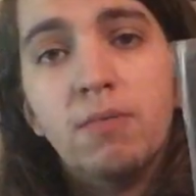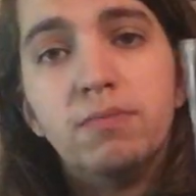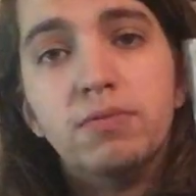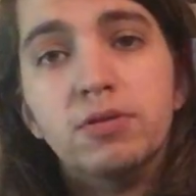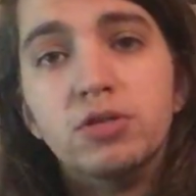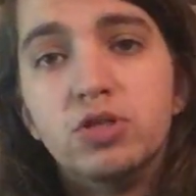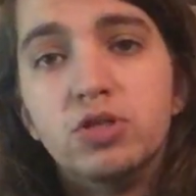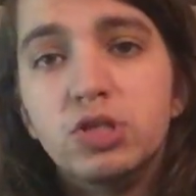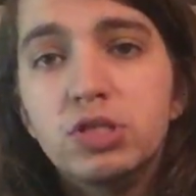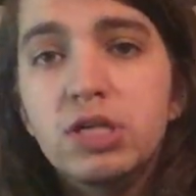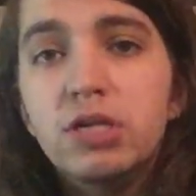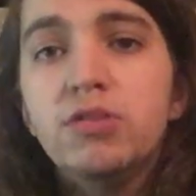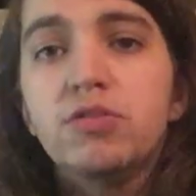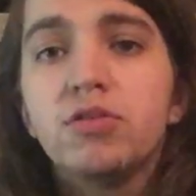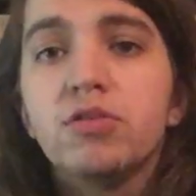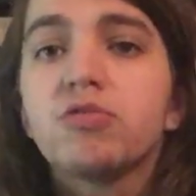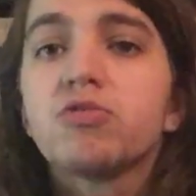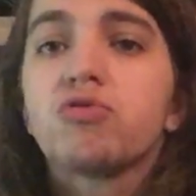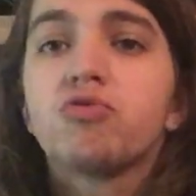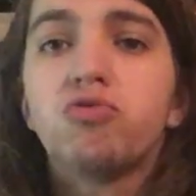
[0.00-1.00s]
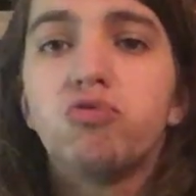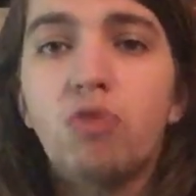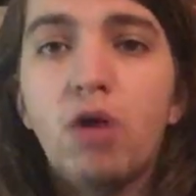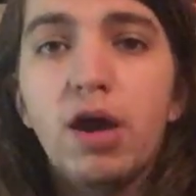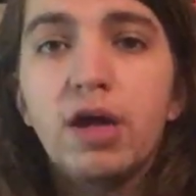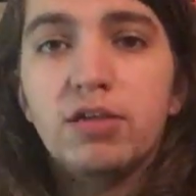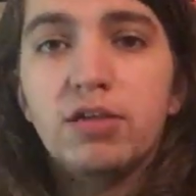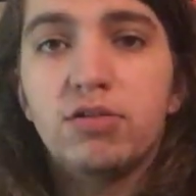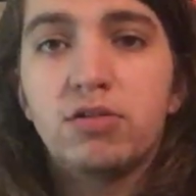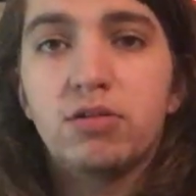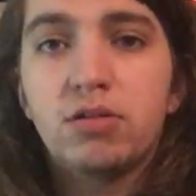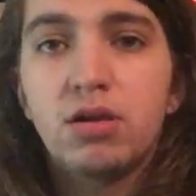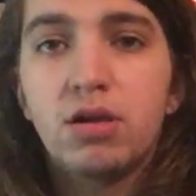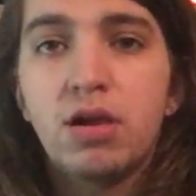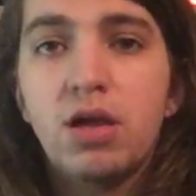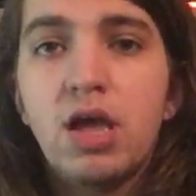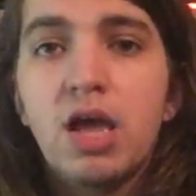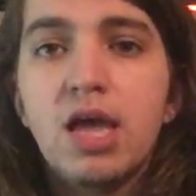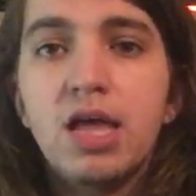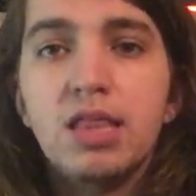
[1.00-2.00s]
but Jesus Christ,
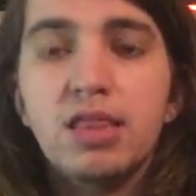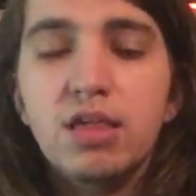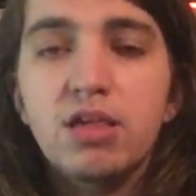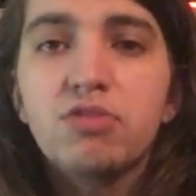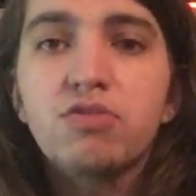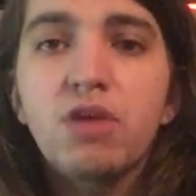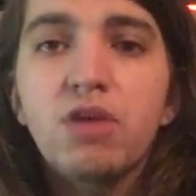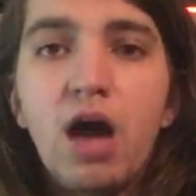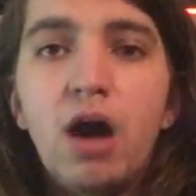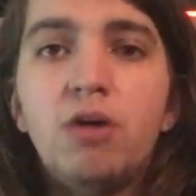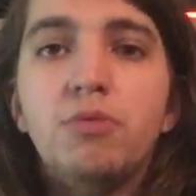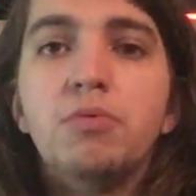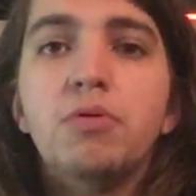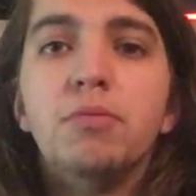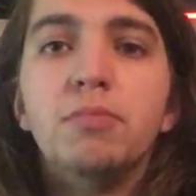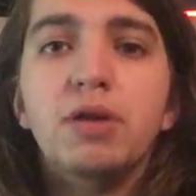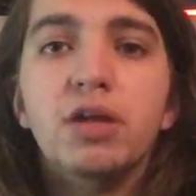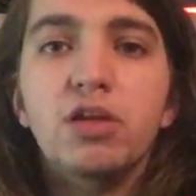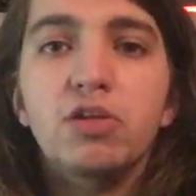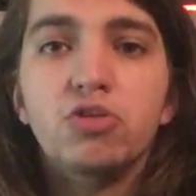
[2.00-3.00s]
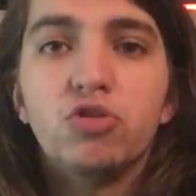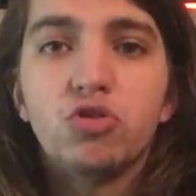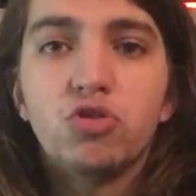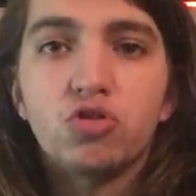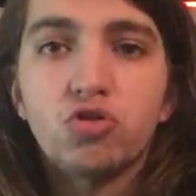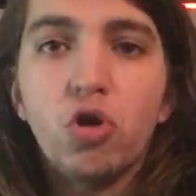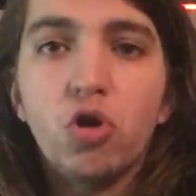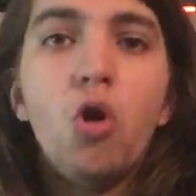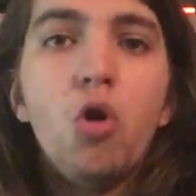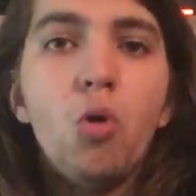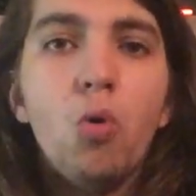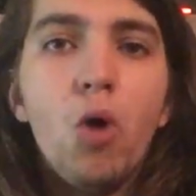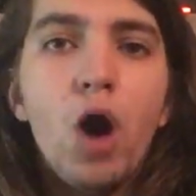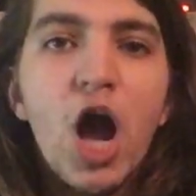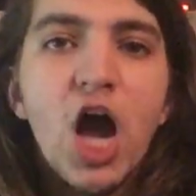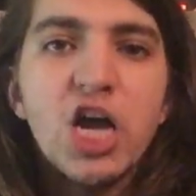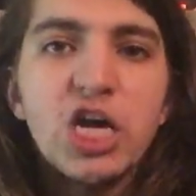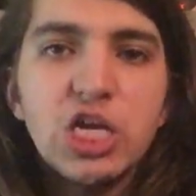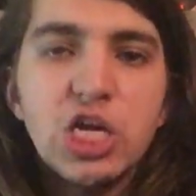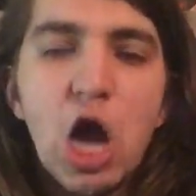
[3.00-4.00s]
this album is so
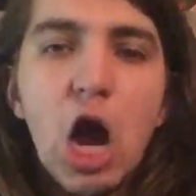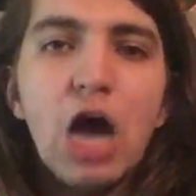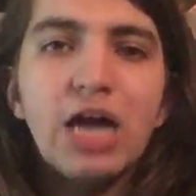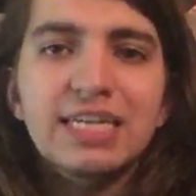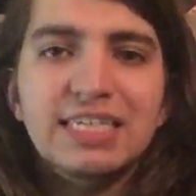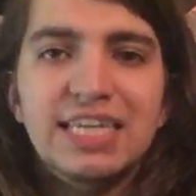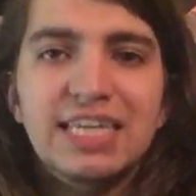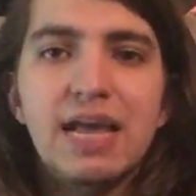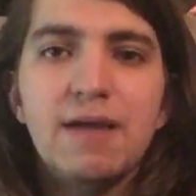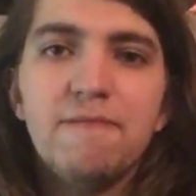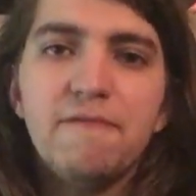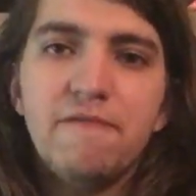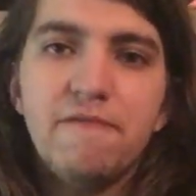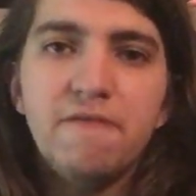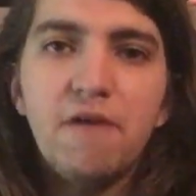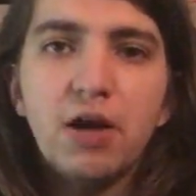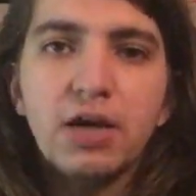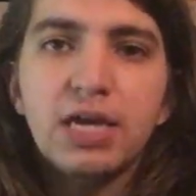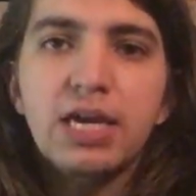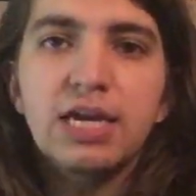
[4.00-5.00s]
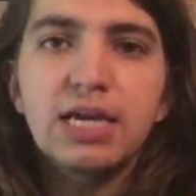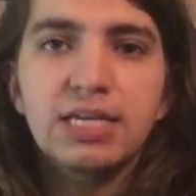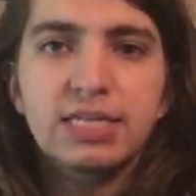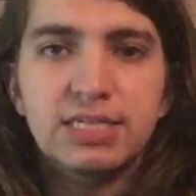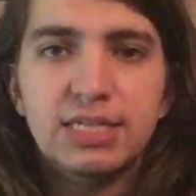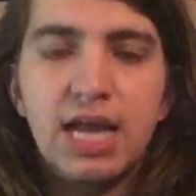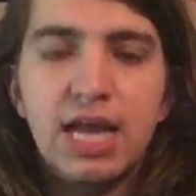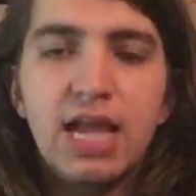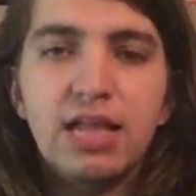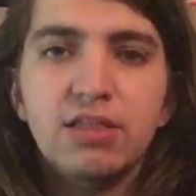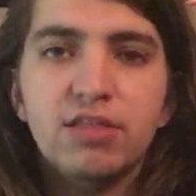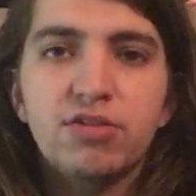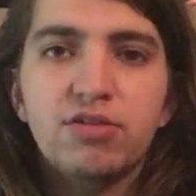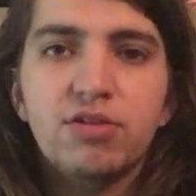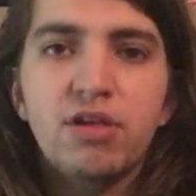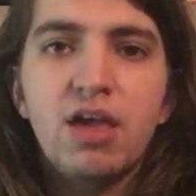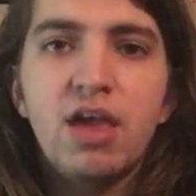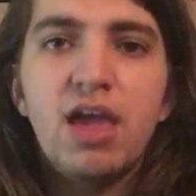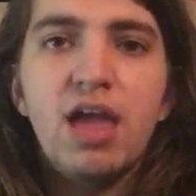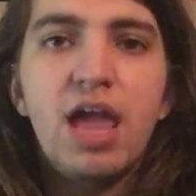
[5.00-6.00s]
goddamn fucking
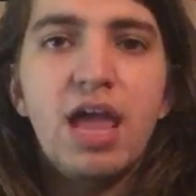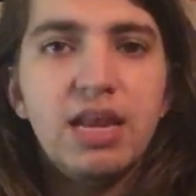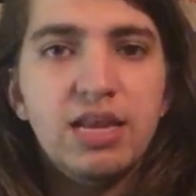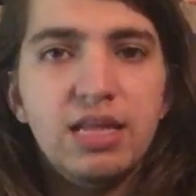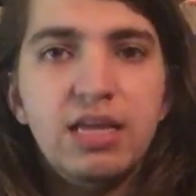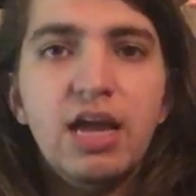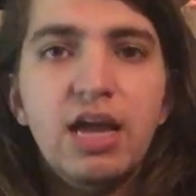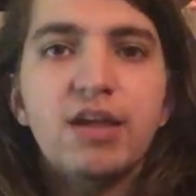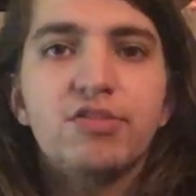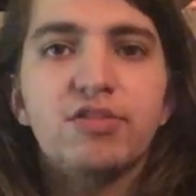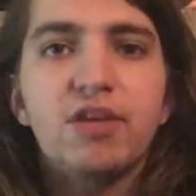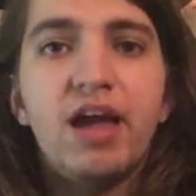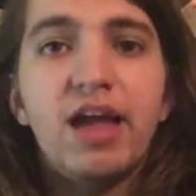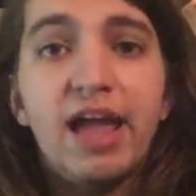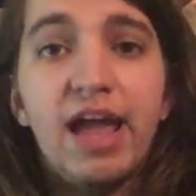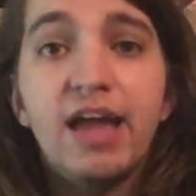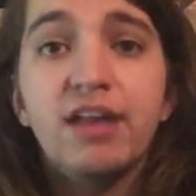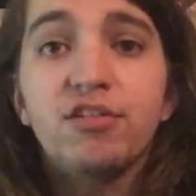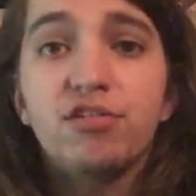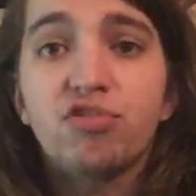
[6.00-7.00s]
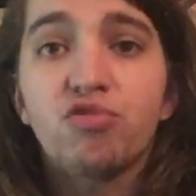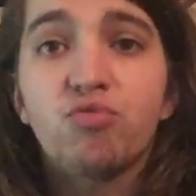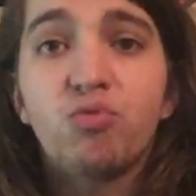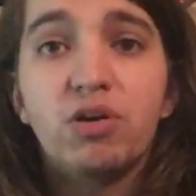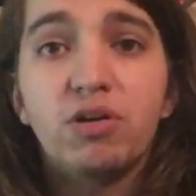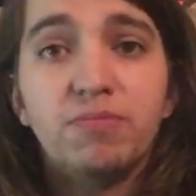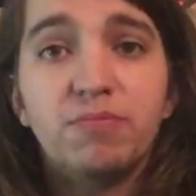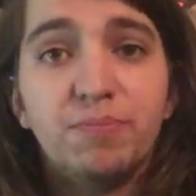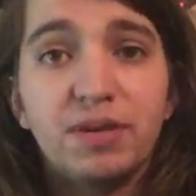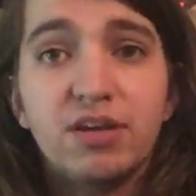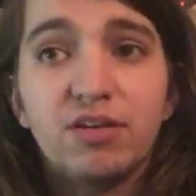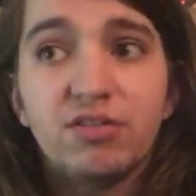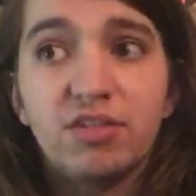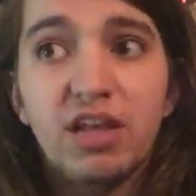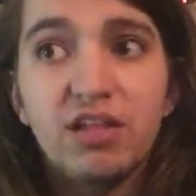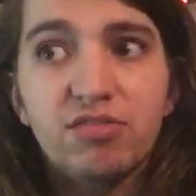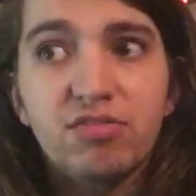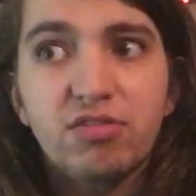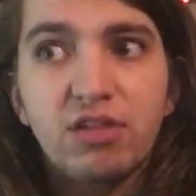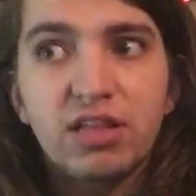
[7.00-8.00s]
intense. And yes, I had to swear because
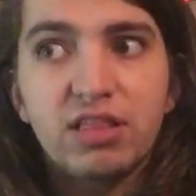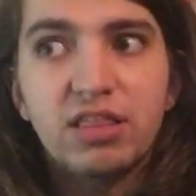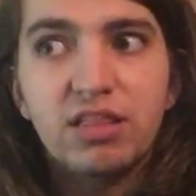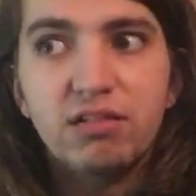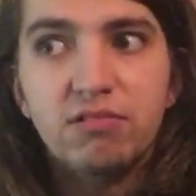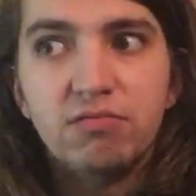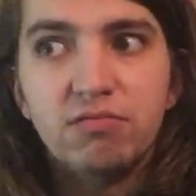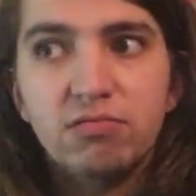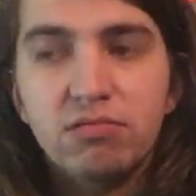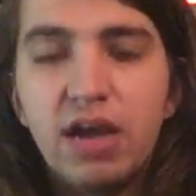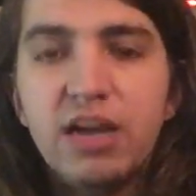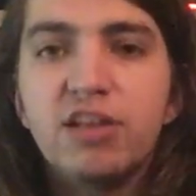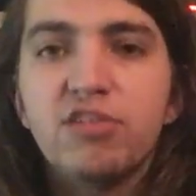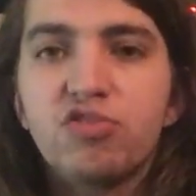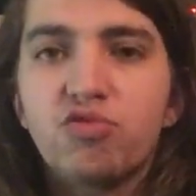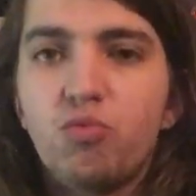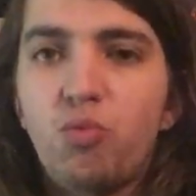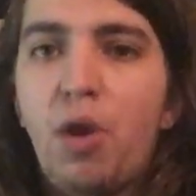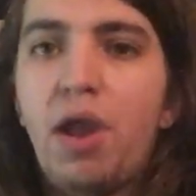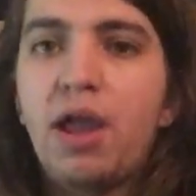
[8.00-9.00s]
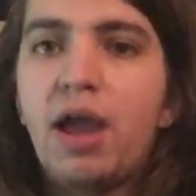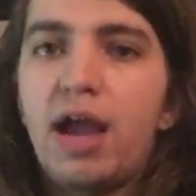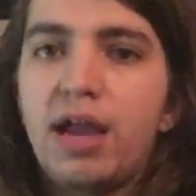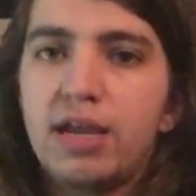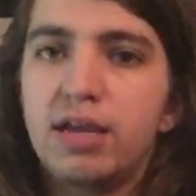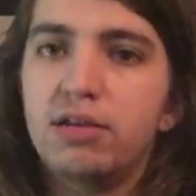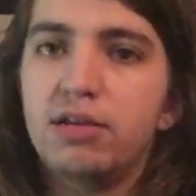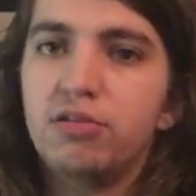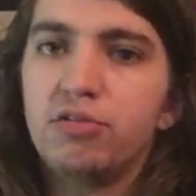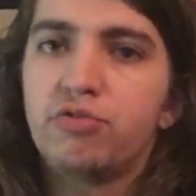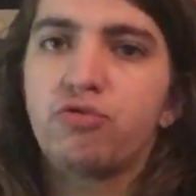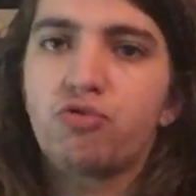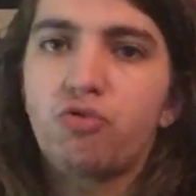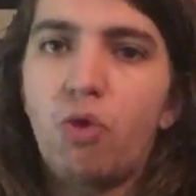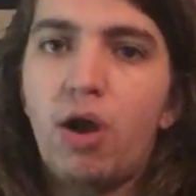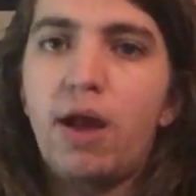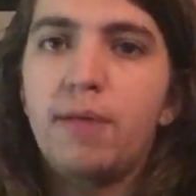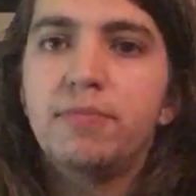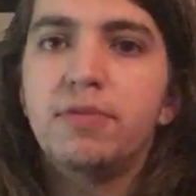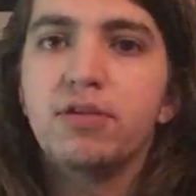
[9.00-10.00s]
that's like the lightest way I can
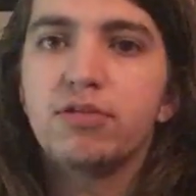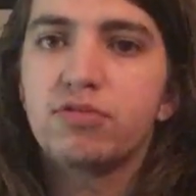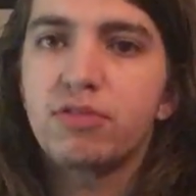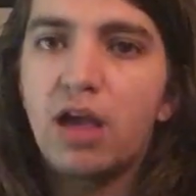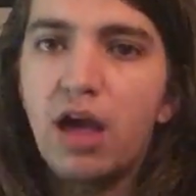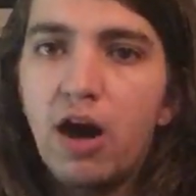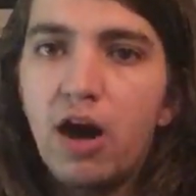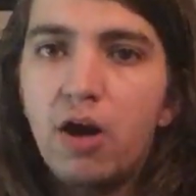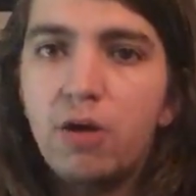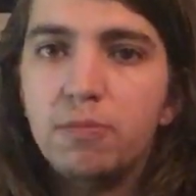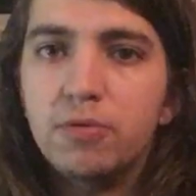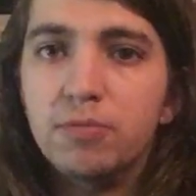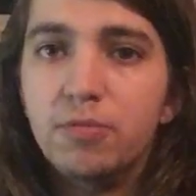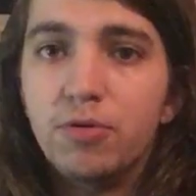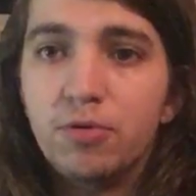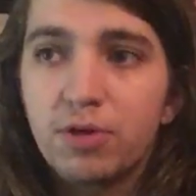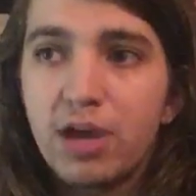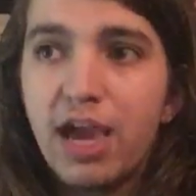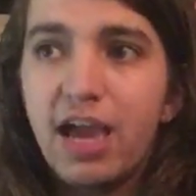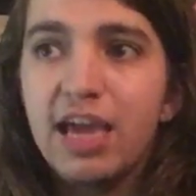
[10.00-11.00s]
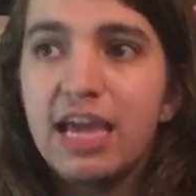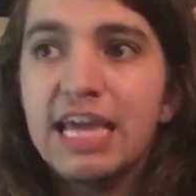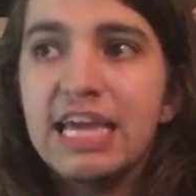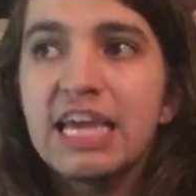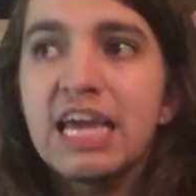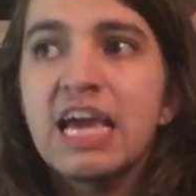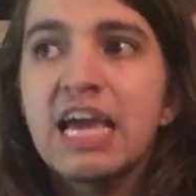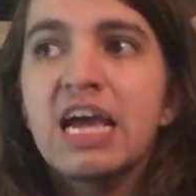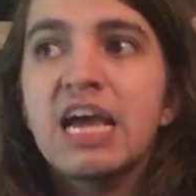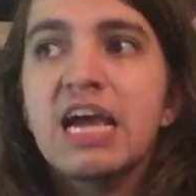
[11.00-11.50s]
describe this album, okay?